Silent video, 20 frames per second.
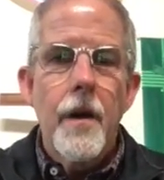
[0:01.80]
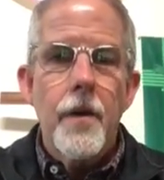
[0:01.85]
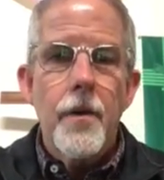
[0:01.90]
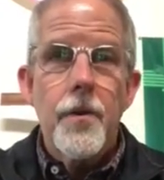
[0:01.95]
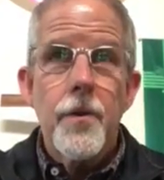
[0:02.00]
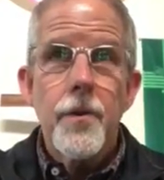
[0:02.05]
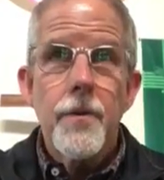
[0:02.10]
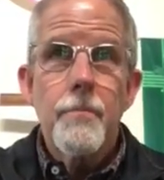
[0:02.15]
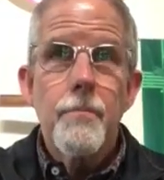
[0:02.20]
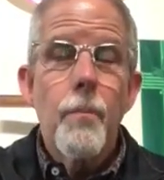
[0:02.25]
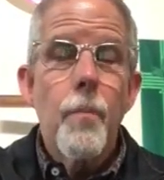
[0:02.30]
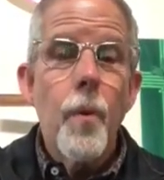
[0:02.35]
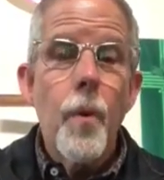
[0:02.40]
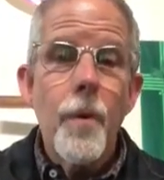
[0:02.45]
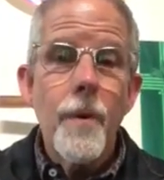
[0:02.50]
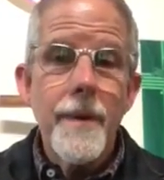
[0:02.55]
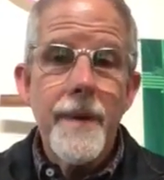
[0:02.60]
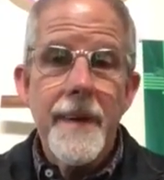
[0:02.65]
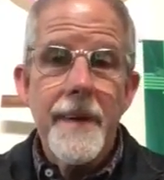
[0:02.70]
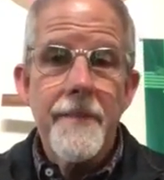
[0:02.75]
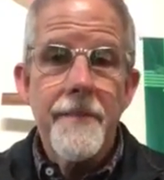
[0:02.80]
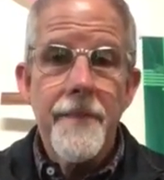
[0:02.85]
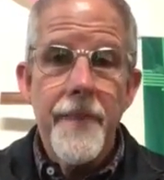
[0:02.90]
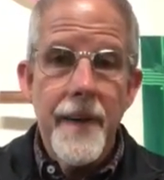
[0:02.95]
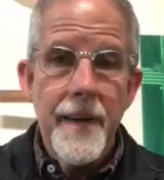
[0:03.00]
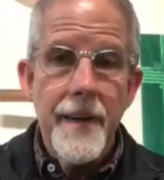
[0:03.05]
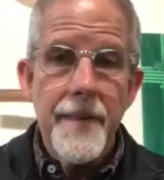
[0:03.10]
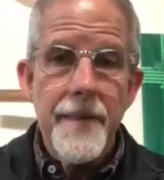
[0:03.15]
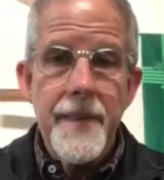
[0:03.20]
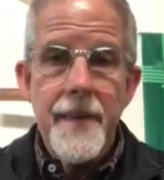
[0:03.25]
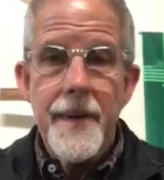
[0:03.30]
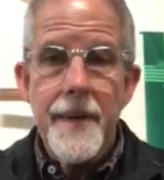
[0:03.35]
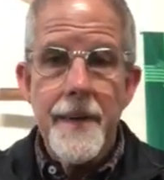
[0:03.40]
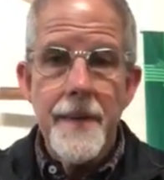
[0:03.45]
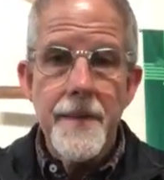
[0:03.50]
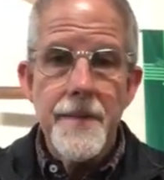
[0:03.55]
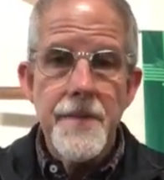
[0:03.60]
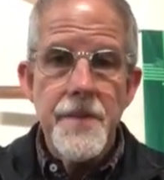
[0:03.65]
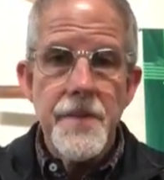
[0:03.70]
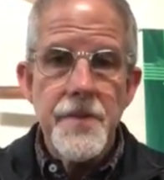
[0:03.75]
Good morning, Faith
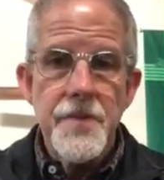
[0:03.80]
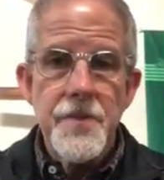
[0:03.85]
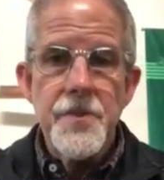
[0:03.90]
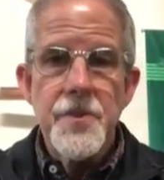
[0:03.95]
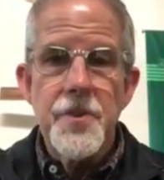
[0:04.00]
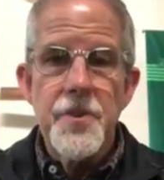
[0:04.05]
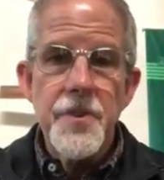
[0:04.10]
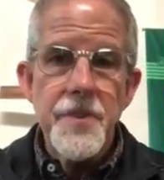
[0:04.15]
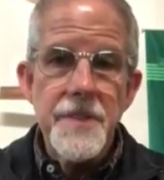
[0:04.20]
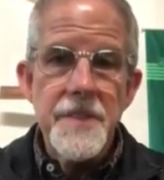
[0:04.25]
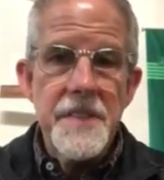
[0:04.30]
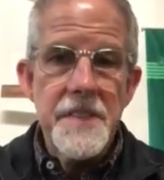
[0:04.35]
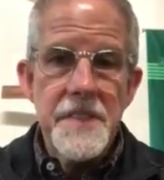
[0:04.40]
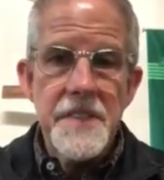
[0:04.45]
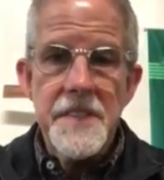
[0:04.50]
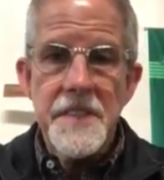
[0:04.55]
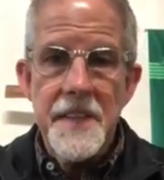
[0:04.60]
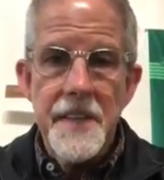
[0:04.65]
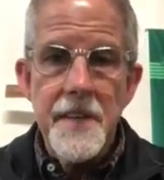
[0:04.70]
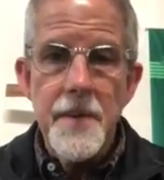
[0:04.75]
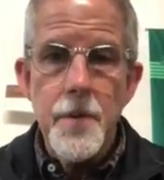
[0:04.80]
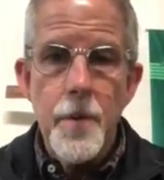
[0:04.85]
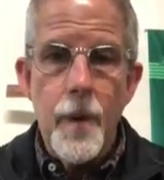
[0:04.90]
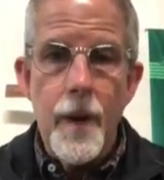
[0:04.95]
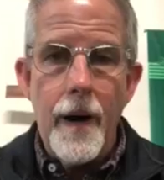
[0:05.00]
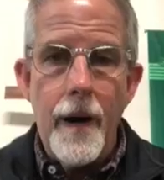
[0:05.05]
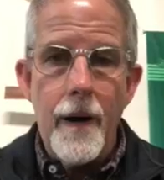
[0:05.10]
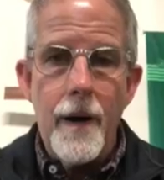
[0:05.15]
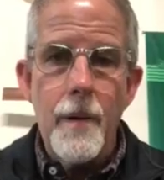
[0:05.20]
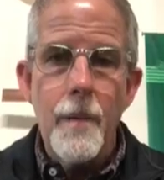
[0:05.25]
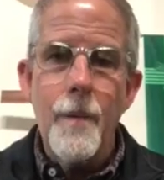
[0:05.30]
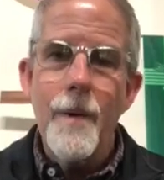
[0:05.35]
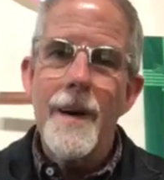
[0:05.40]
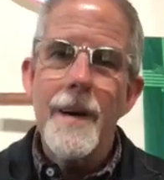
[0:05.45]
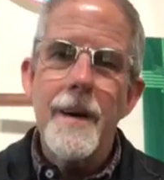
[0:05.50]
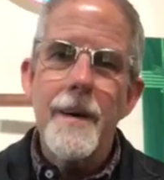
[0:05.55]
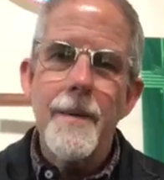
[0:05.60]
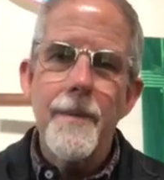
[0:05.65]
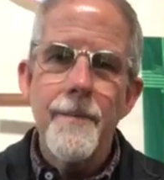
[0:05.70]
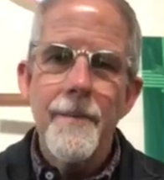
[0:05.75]
Kids. It's good to see you all.
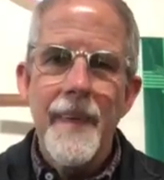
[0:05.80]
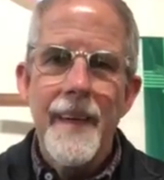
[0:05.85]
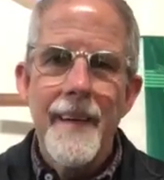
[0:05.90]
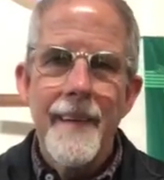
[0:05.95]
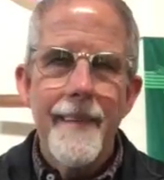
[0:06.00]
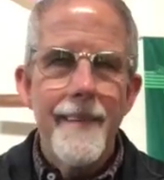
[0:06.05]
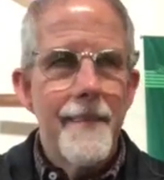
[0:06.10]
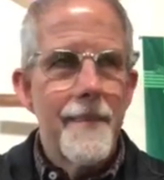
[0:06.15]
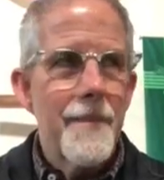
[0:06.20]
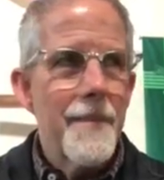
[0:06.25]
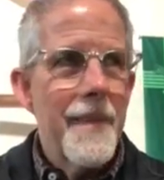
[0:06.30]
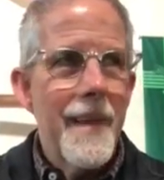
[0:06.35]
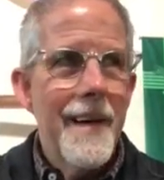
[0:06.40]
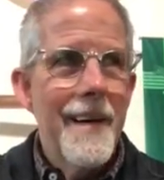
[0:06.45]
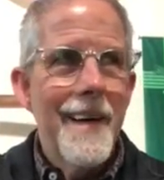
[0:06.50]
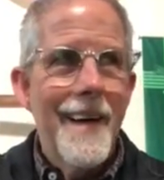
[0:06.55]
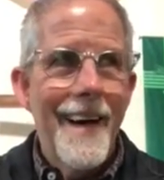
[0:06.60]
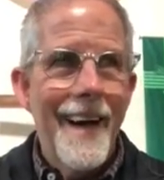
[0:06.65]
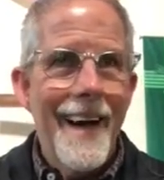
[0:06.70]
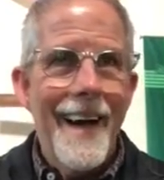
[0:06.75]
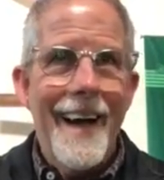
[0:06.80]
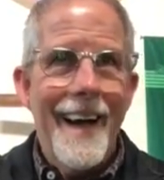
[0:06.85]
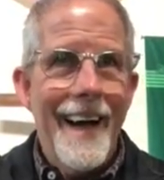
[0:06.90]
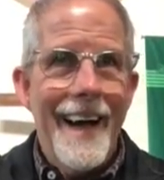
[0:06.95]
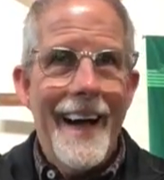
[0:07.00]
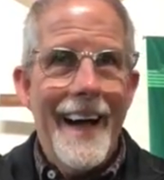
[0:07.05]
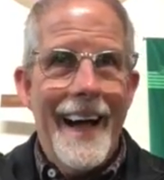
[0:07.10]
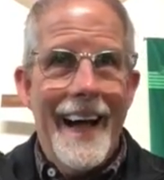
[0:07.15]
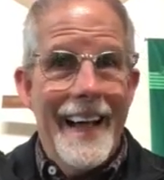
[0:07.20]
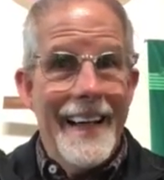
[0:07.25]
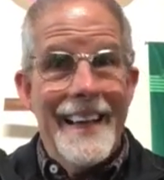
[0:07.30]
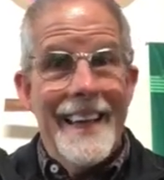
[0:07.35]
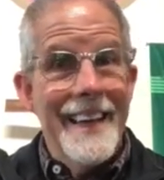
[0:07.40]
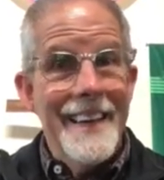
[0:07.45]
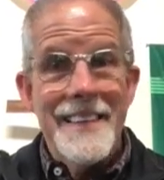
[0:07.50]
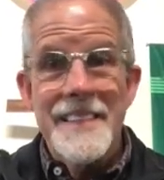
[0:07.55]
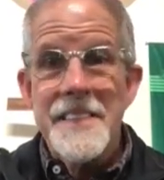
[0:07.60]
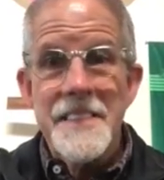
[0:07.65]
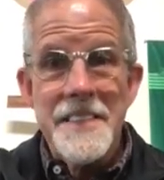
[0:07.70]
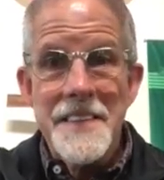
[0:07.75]
Well, I
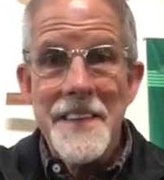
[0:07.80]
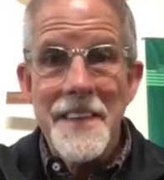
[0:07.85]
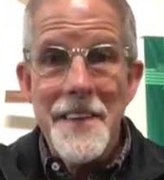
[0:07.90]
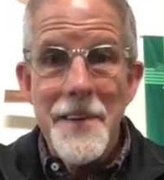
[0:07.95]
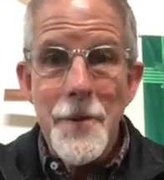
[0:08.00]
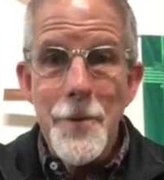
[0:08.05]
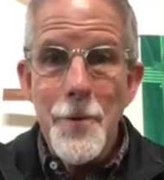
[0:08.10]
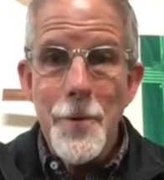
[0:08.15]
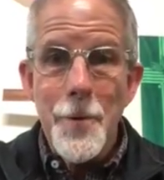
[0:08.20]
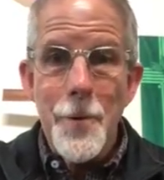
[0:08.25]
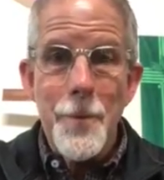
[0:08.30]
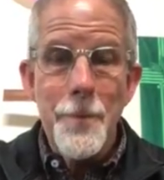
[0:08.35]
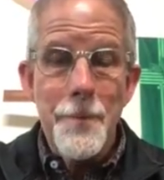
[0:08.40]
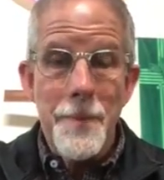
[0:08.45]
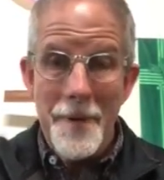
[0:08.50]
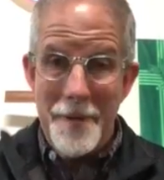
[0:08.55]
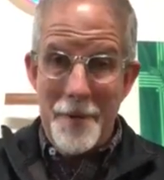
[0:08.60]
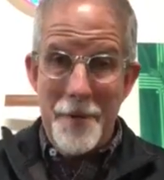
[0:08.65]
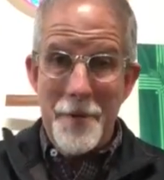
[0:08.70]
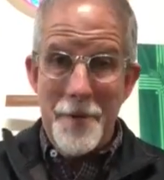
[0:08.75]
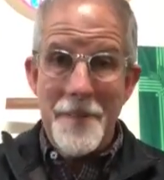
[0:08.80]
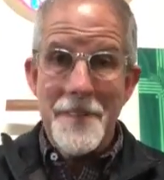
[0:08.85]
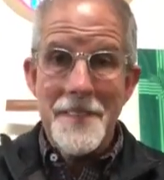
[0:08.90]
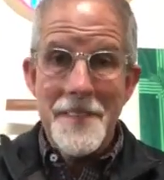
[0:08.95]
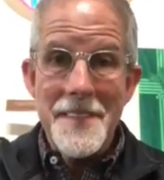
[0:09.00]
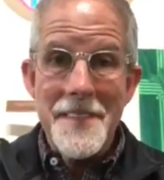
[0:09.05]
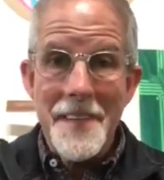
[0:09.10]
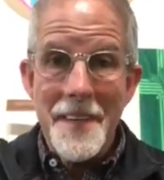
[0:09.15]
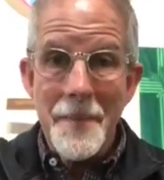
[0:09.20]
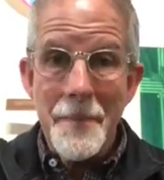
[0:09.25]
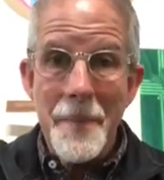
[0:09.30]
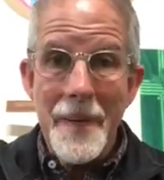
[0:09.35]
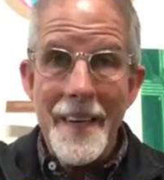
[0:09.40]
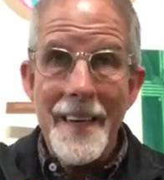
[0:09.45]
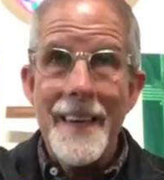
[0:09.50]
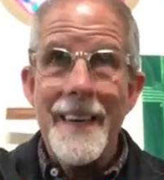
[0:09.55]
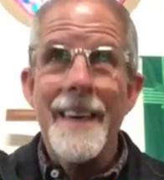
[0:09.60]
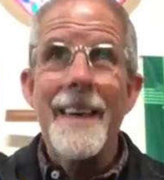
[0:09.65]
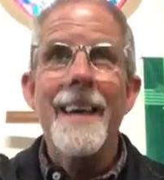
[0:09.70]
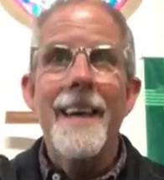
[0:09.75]
can't see you, but you can see
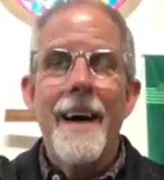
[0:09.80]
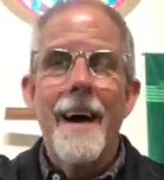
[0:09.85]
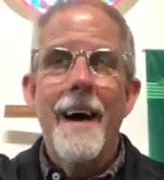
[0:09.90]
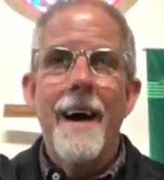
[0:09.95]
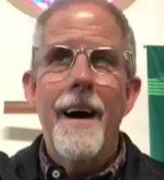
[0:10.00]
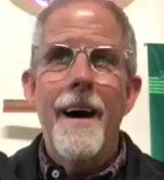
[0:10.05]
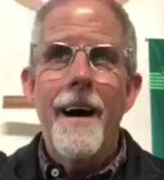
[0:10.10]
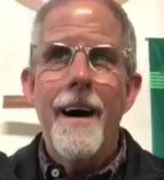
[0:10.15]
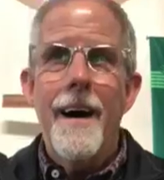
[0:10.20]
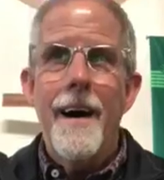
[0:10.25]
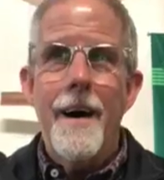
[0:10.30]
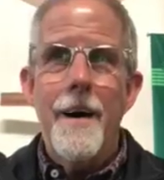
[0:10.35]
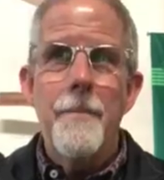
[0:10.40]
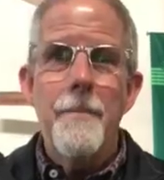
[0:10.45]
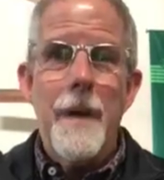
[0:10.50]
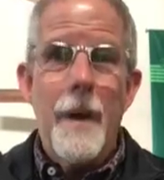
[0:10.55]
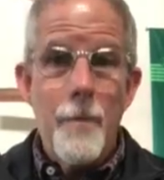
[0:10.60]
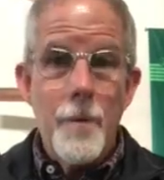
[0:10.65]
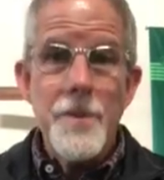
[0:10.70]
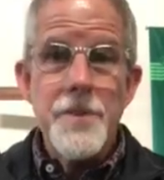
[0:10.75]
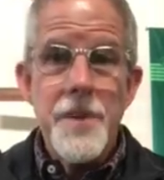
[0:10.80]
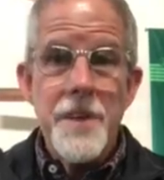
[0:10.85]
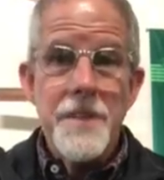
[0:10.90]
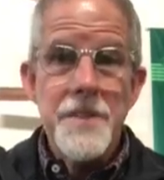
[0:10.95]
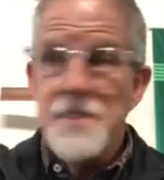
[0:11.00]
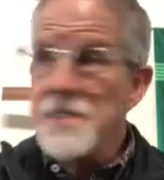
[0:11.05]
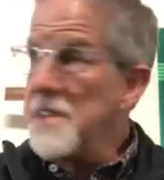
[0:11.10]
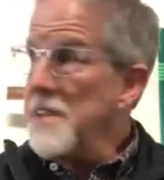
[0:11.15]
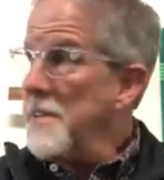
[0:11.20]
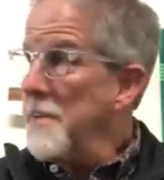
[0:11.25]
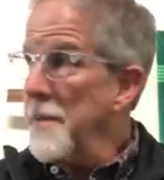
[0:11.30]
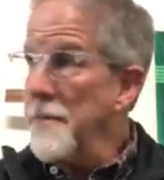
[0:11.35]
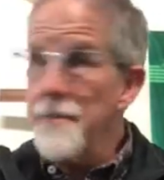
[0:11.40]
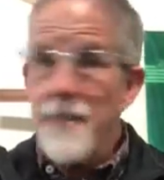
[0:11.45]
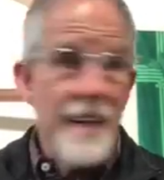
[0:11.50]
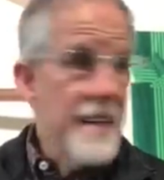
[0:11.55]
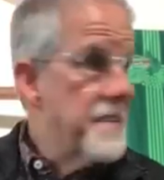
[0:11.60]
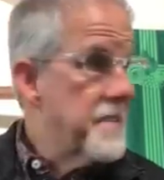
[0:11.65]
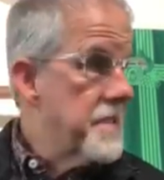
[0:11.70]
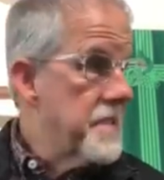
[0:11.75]
me. I wish I could see your
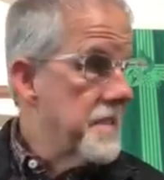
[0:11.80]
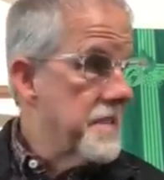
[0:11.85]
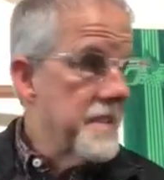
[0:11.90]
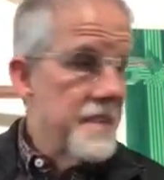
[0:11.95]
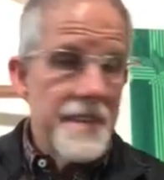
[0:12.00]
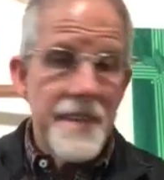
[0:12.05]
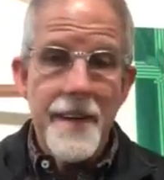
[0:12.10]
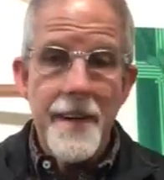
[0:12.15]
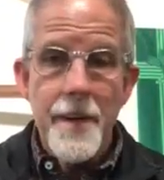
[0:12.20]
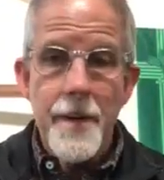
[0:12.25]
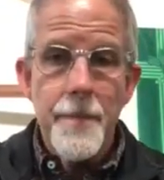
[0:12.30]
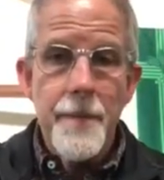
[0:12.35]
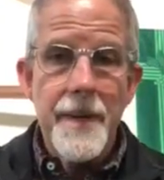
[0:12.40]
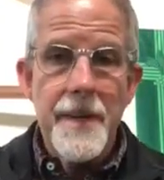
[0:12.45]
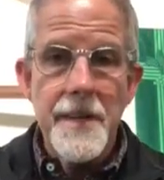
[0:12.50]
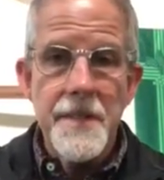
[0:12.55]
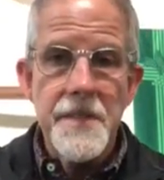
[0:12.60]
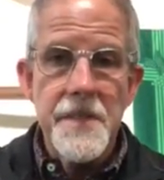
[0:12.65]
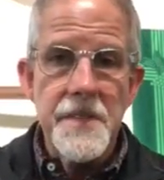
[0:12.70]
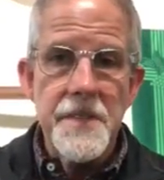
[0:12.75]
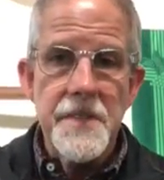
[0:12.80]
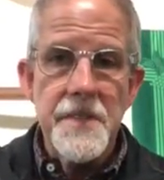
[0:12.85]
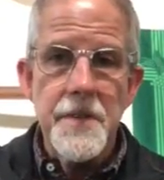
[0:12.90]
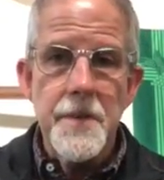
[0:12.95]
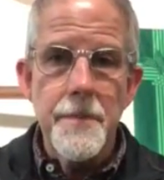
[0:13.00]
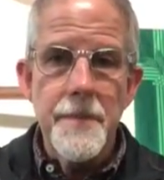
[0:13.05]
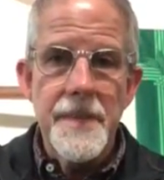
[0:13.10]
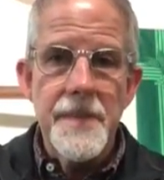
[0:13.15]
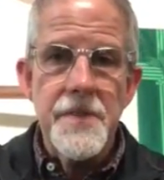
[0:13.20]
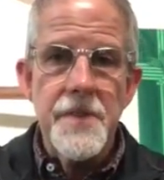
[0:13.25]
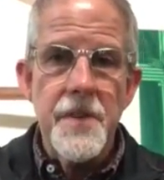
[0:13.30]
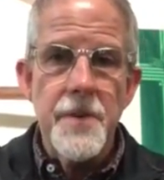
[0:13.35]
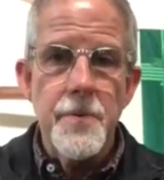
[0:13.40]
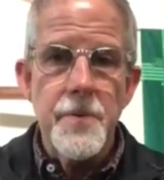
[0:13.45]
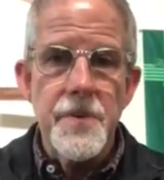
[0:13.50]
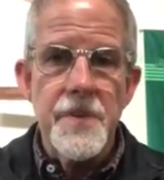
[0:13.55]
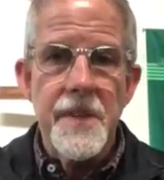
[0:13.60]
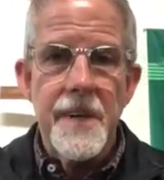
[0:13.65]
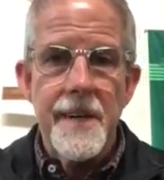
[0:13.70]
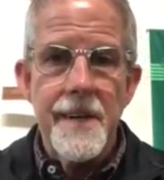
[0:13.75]
faces in here because I still miss
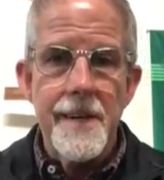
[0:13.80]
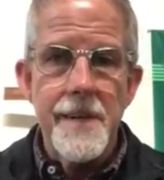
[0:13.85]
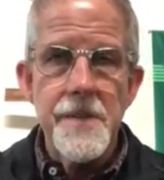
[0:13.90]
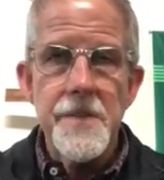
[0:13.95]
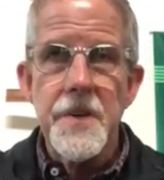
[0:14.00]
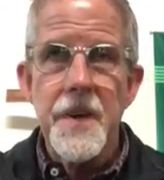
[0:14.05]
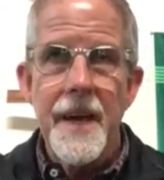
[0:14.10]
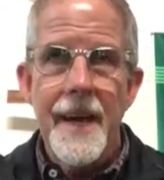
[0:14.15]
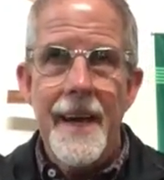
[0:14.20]
those days.